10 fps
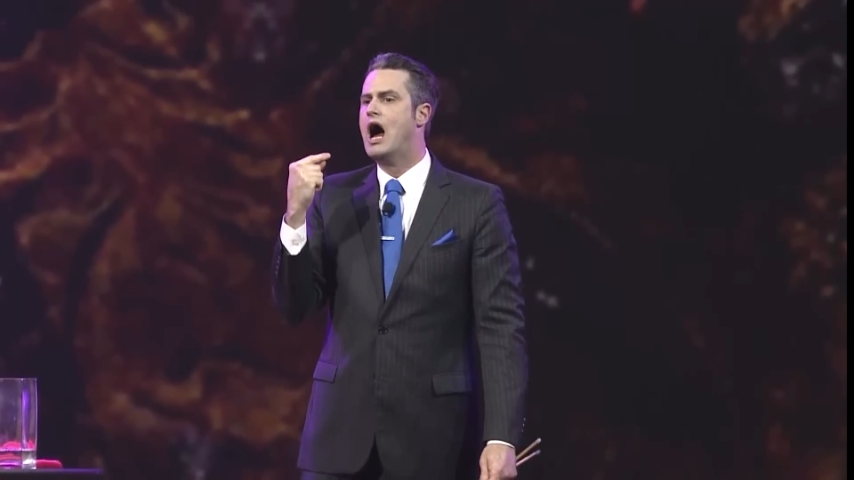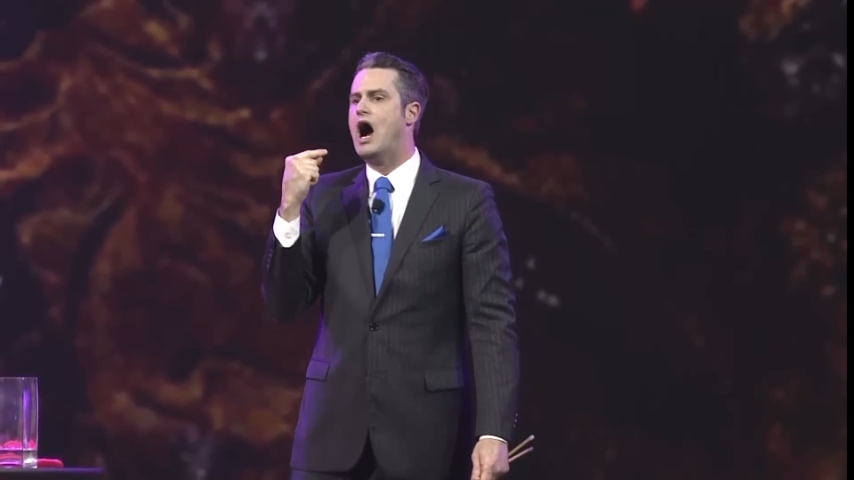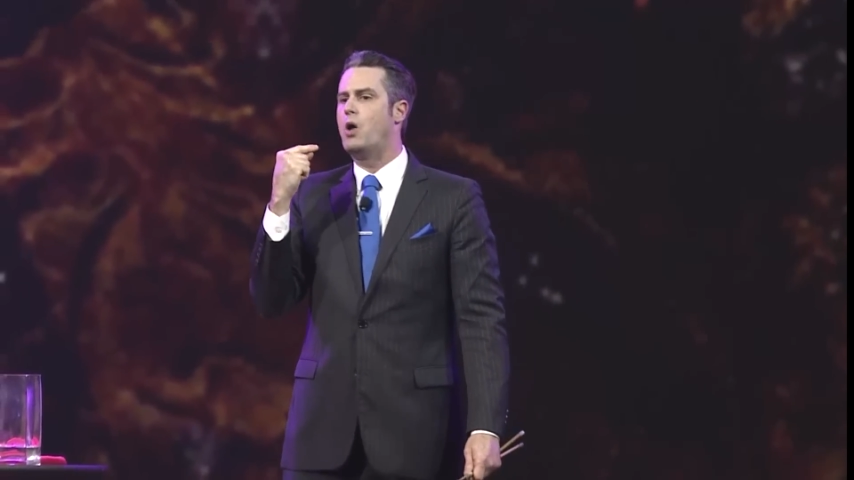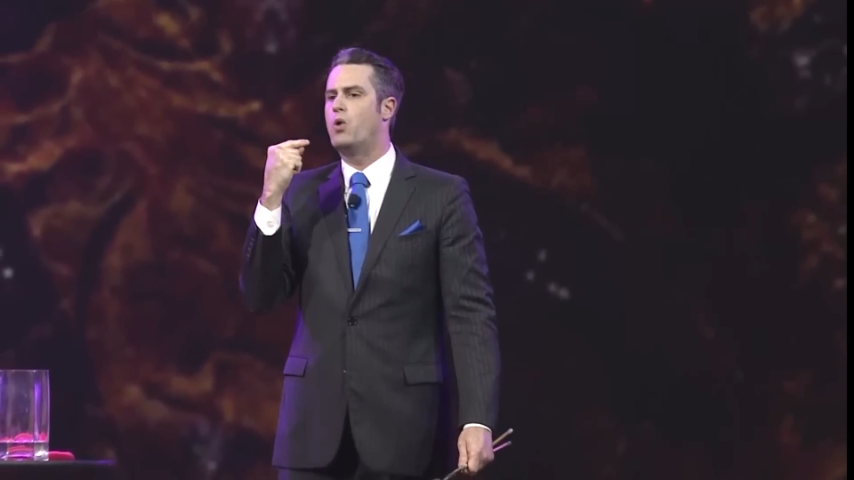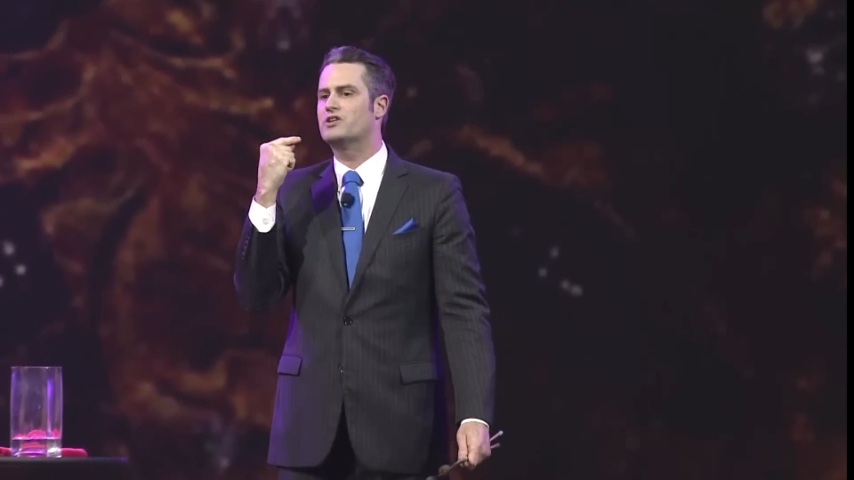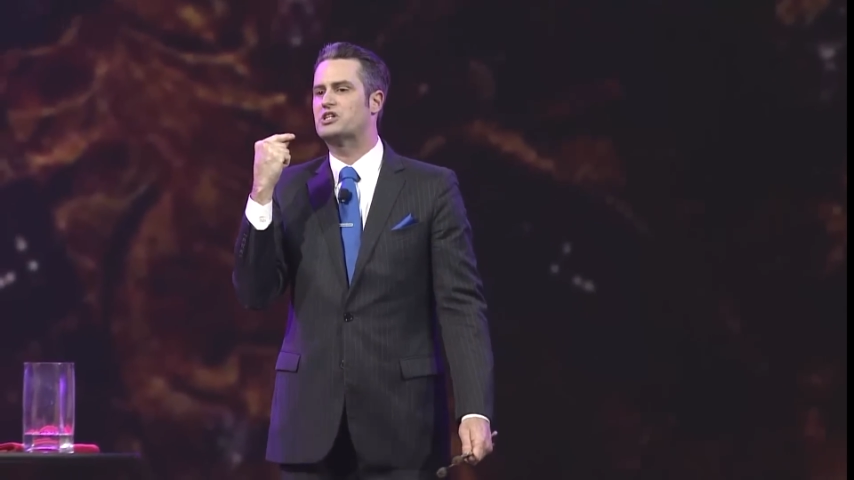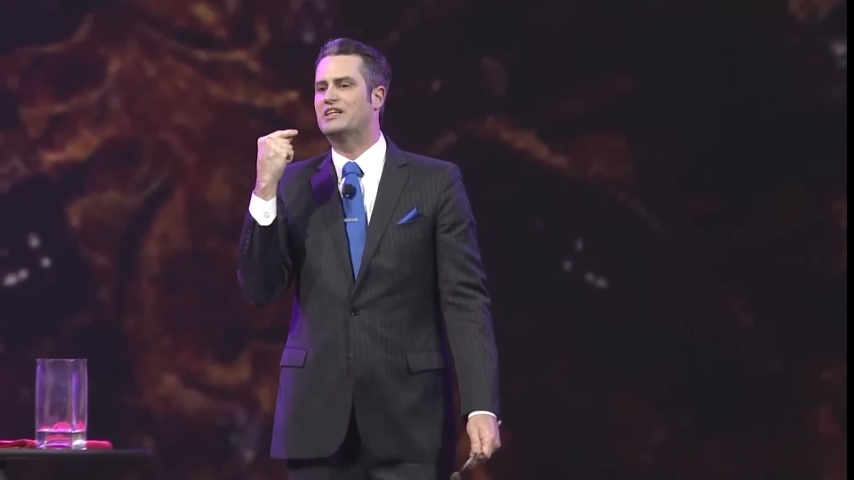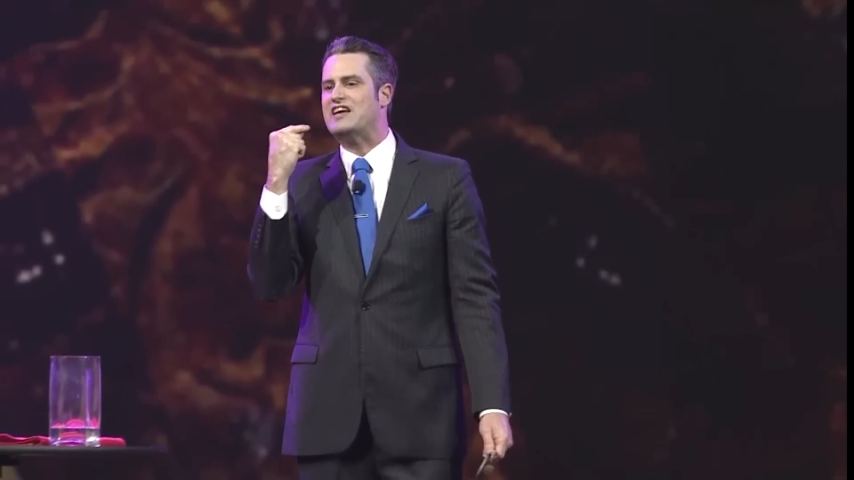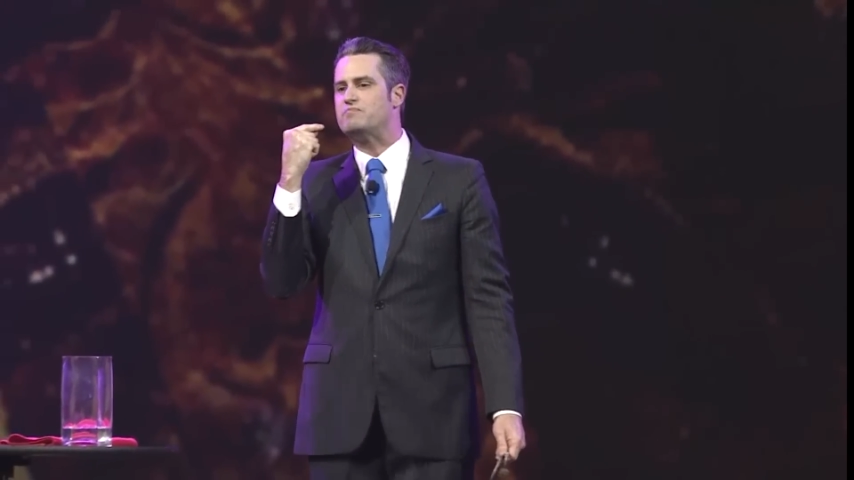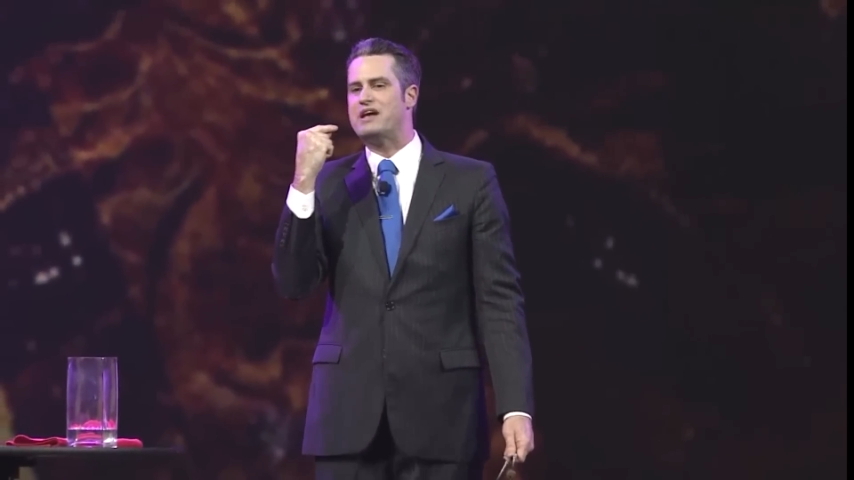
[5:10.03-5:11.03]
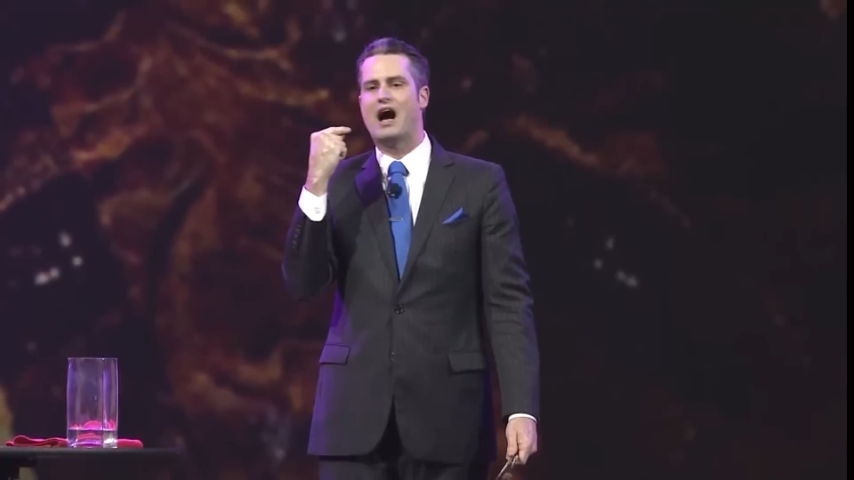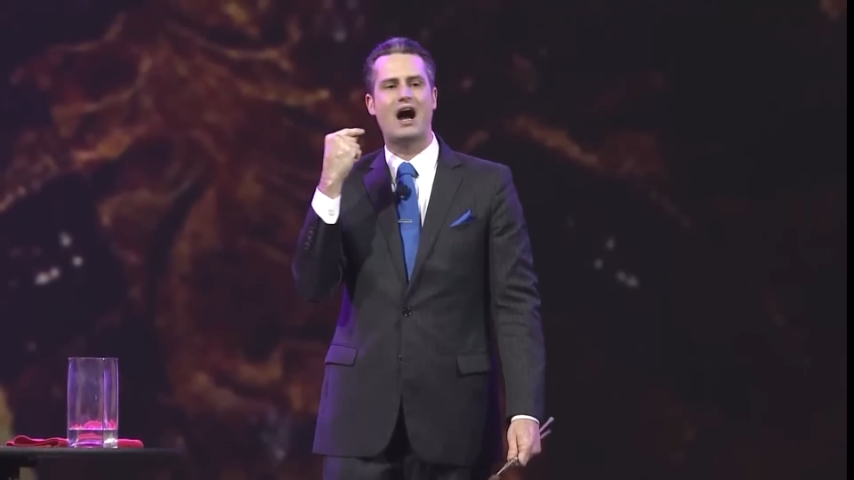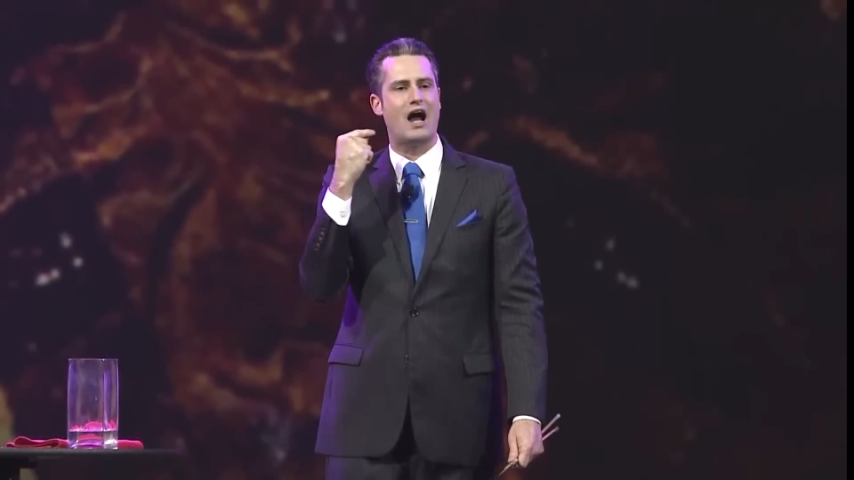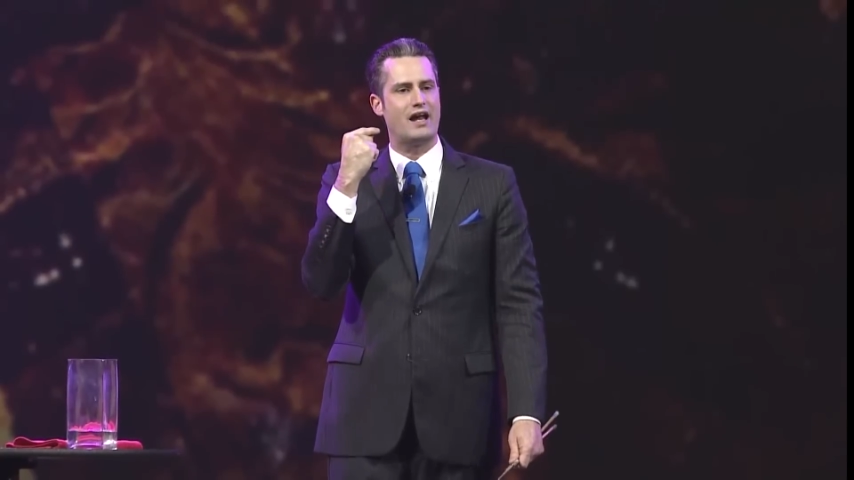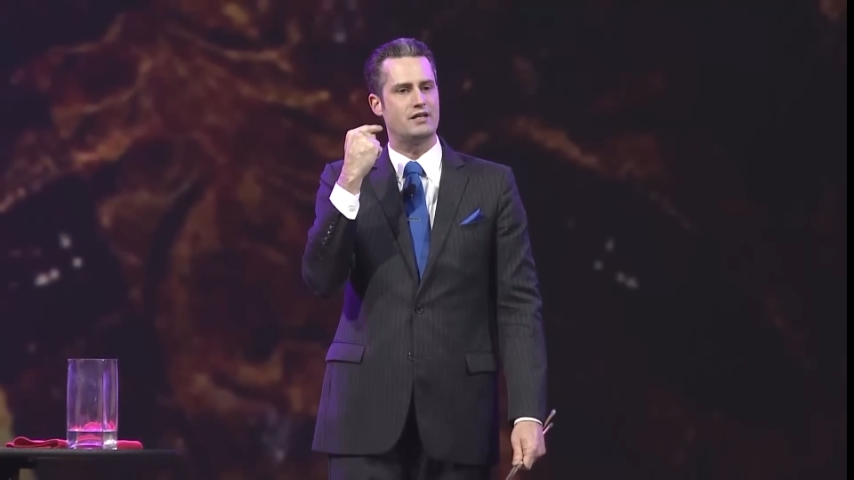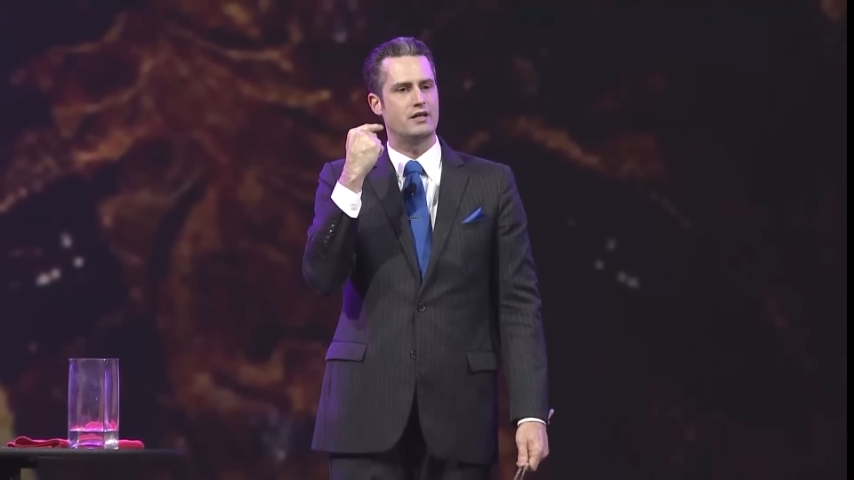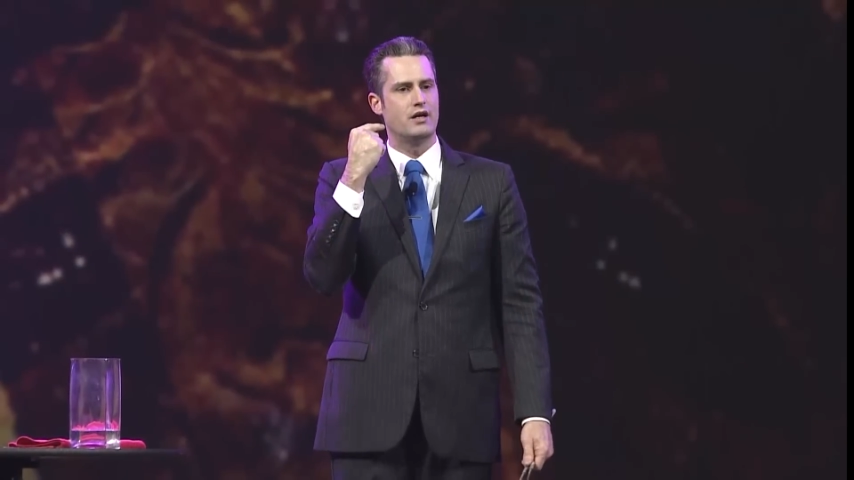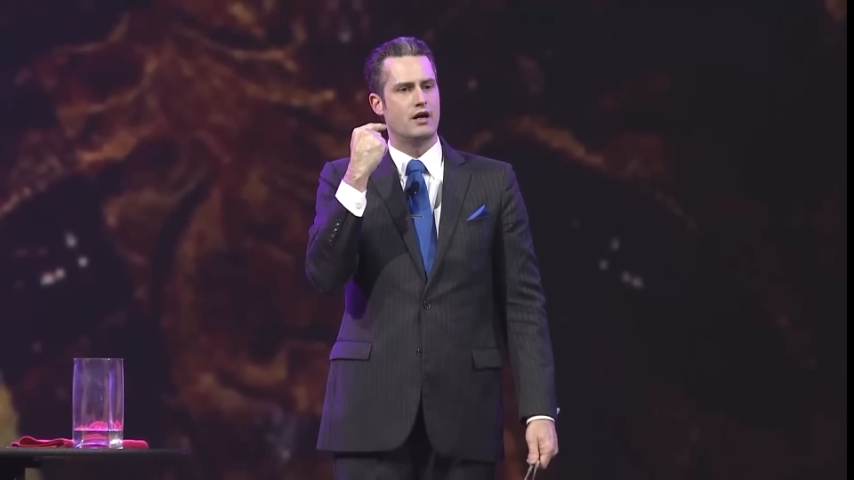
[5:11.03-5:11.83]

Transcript: I want to leave behind